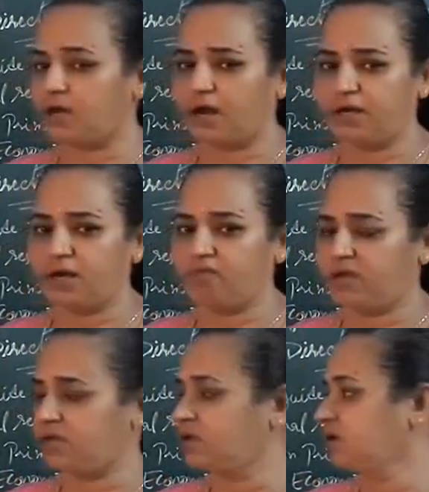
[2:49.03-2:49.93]
either
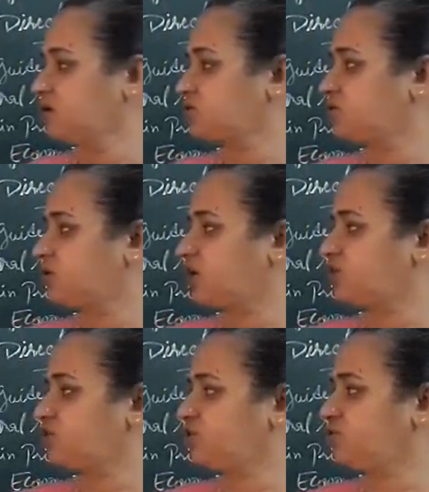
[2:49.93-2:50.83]
way. So they
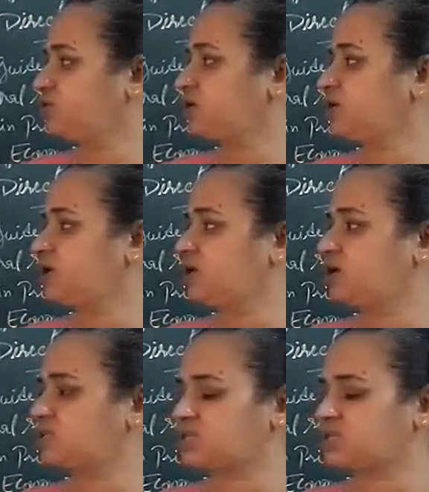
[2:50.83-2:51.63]
should use it in